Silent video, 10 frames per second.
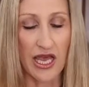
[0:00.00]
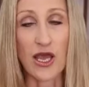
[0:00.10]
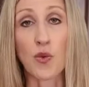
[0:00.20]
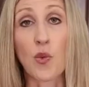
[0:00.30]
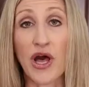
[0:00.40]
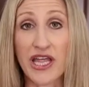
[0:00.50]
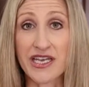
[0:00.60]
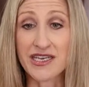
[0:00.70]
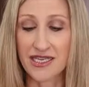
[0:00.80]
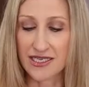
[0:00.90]
and
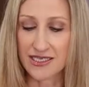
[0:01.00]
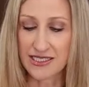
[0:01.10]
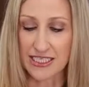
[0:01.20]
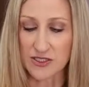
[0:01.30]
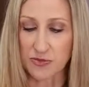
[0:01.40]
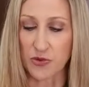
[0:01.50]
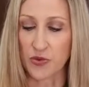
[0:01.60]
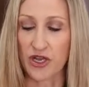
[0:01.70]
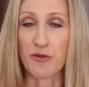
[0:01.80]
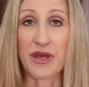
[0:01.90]
1
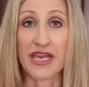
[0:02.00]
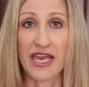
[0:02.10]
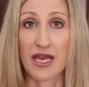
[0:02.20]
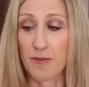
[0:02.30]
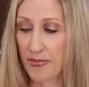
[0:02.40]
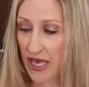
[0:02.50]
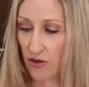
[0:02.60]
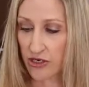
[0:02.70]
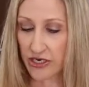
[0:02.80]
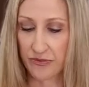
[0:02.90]
teaspoon of baking
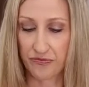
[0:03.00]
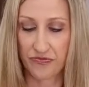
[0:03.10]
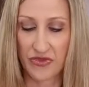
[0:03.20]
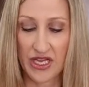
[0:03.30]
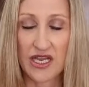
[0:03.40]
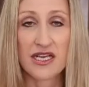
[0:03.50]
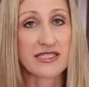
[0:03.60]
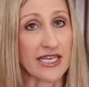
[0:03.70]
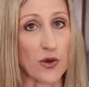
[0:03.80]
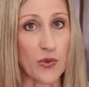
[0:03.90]
powder.
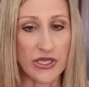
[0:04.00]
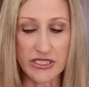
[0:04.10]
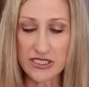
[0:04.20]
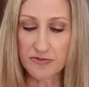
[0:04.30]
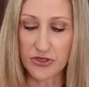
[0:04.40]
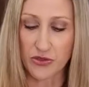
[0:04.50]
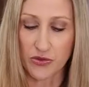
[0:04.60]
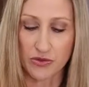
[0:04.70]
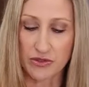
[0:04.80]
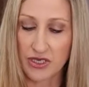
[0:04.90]
Take a wooden
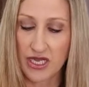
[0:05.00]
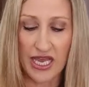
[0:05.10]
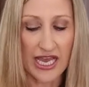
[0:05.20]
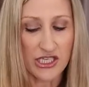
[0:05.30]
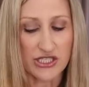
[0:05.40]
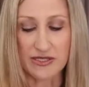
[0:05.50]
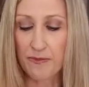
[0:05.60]
spoon and just